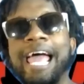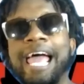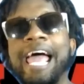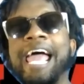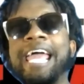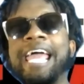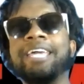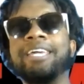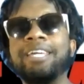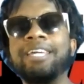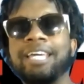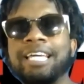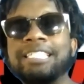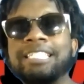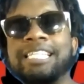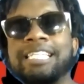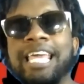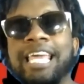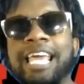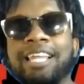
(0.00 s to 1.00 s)
Hey,
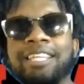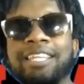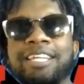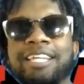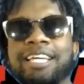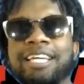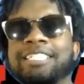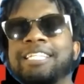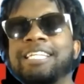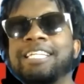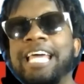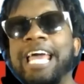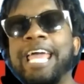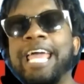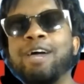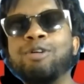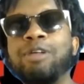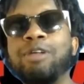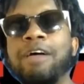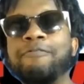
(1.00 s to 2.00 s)
it's Kellen, and
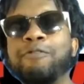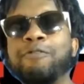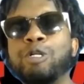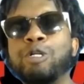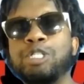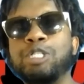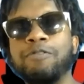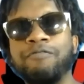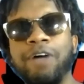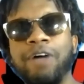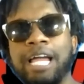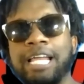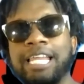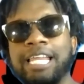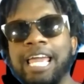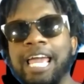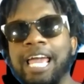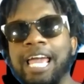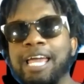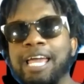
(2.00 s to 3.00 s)
today on Diversified
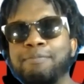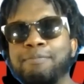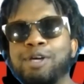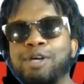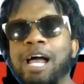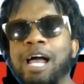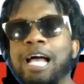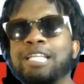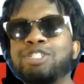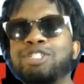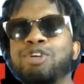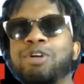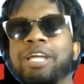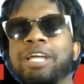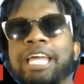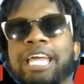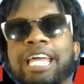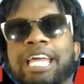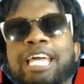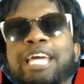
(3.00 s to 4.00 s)
Game, you guys
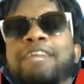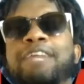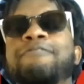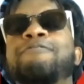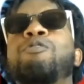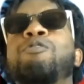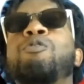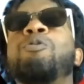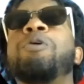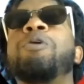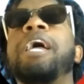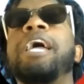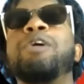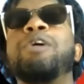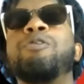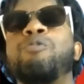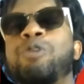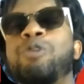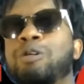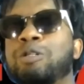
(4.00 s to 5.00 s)
are in for a
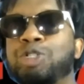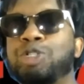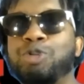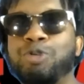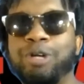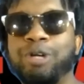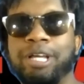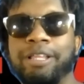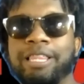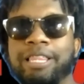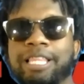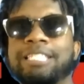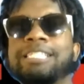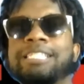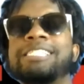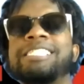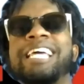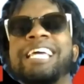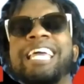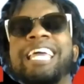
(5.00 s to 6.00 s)
real treat. This
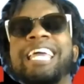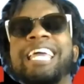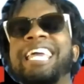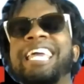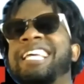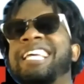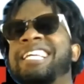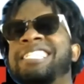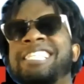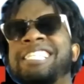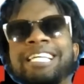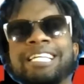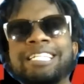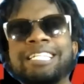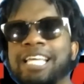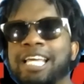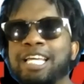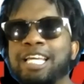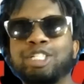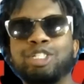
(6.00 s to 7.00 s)
is the
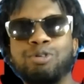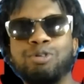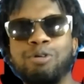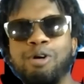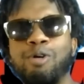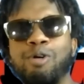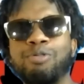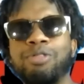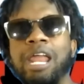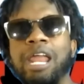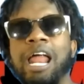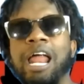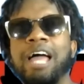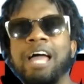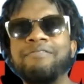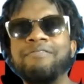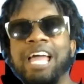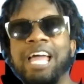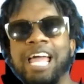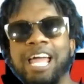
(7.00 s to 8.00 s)
easiest intro that
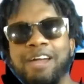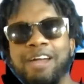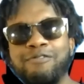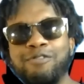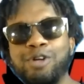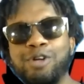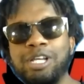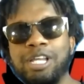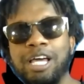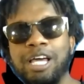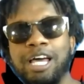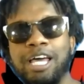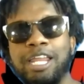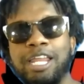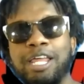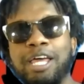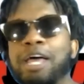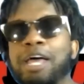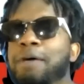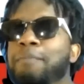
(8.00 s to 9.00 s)
I've ever done,
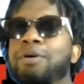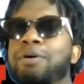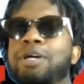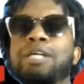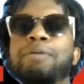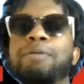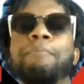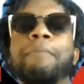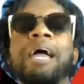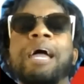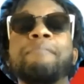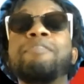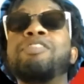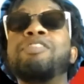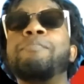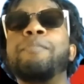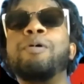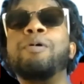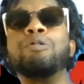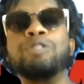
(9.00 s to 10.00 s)
but it might be the
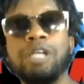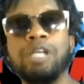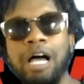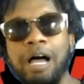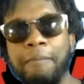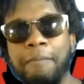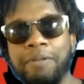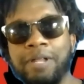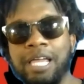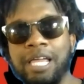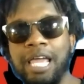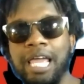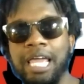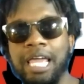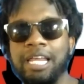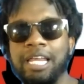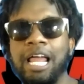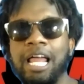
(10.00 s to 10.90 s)
most complicated.